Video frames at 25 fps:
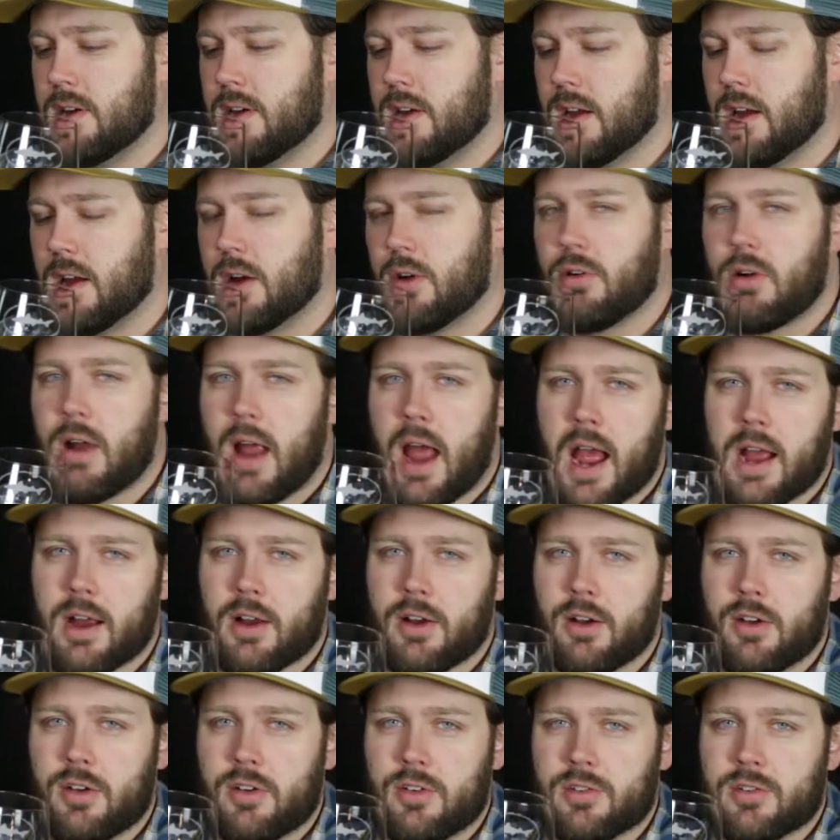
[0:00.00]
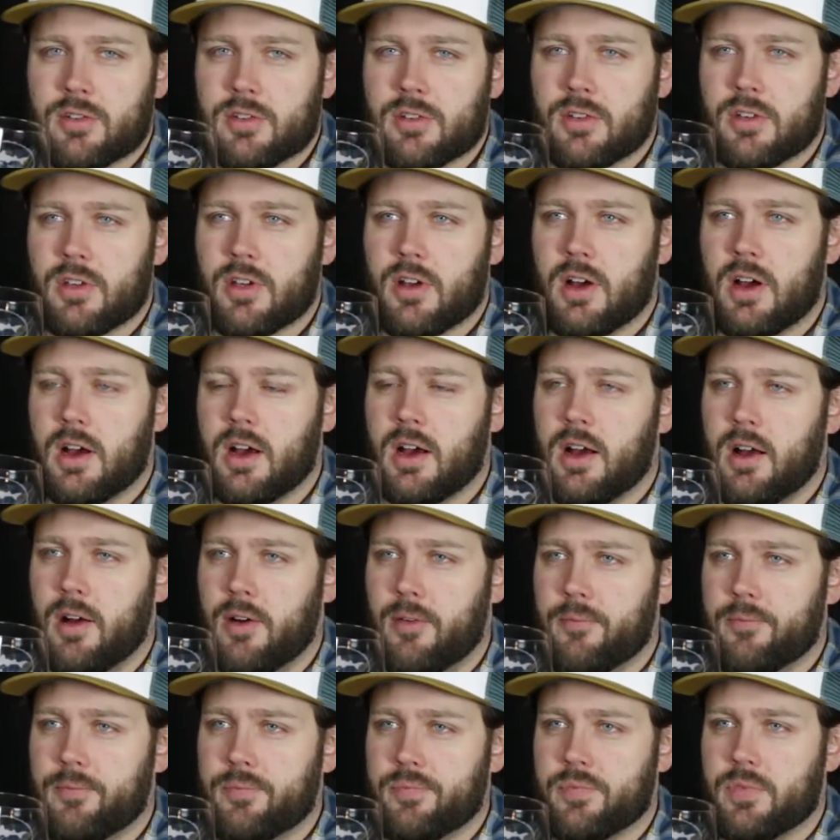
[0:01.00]
and crackers,
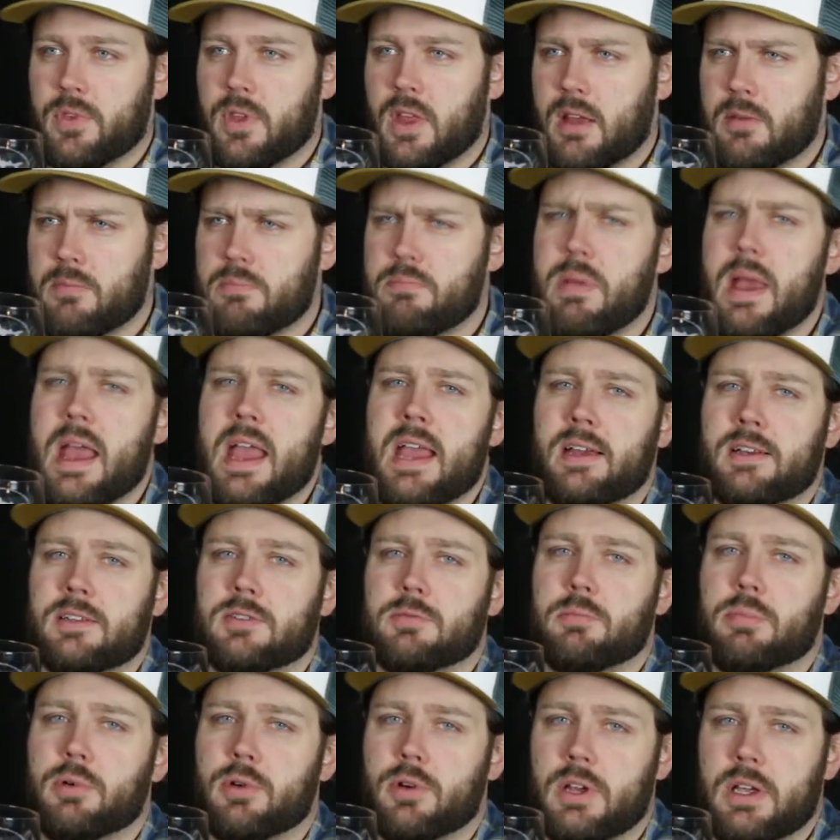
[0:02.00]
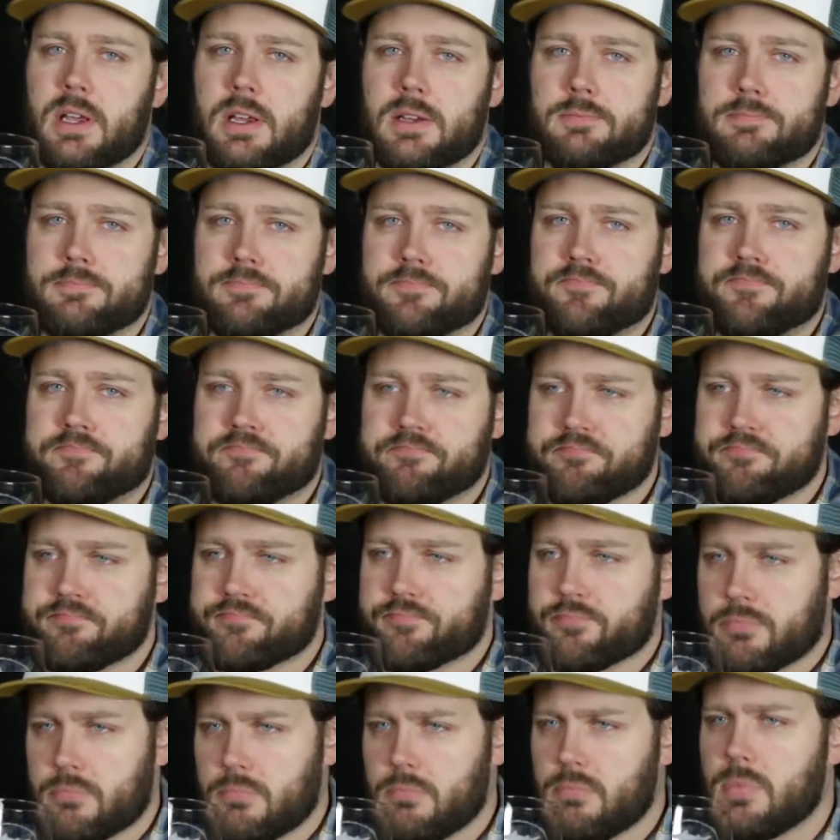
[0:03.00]
like baked brie,
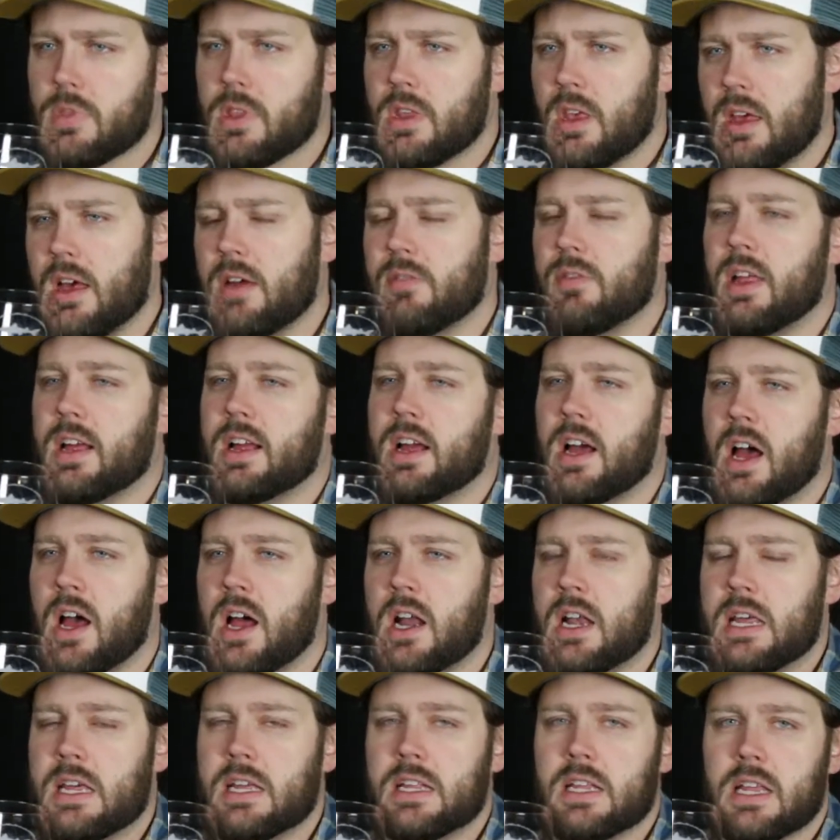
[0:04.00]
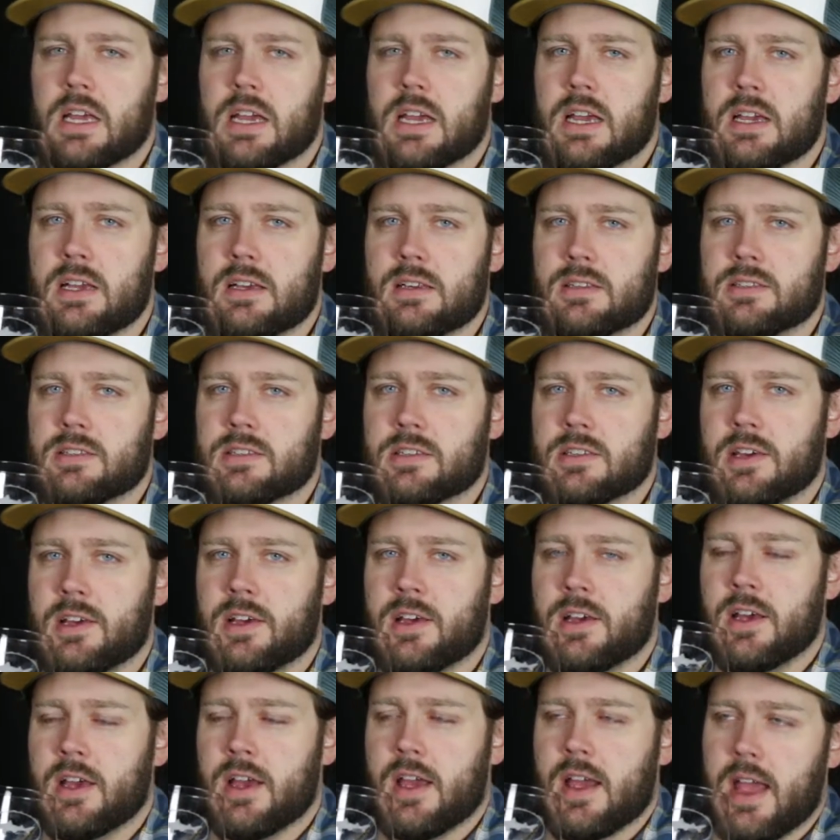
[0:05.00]
have like a honey glaze
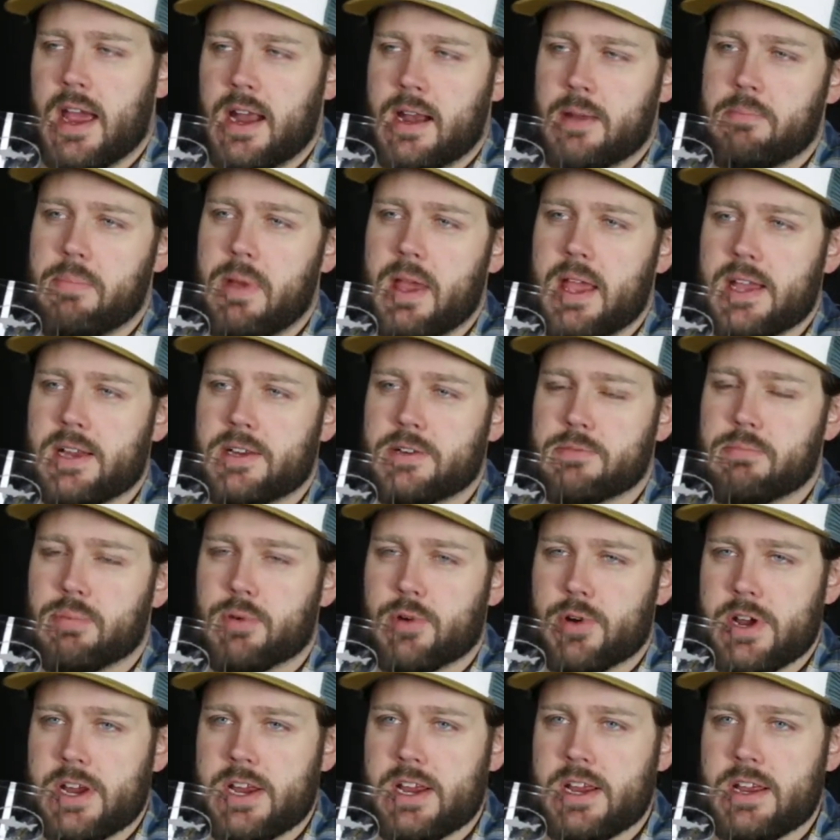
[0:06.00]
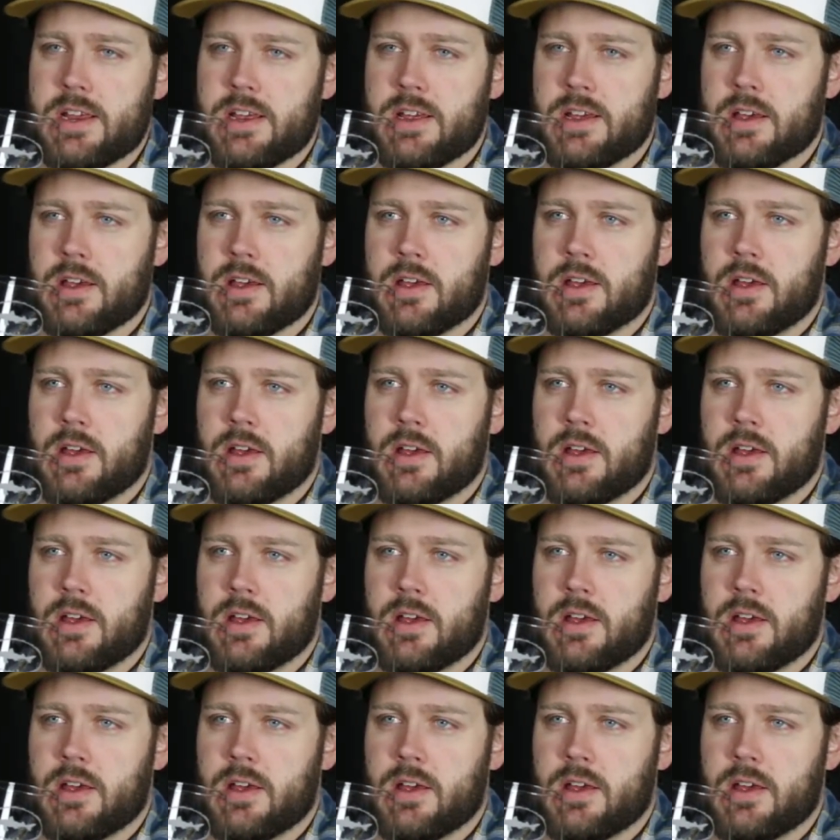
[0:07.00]
and a baked brie.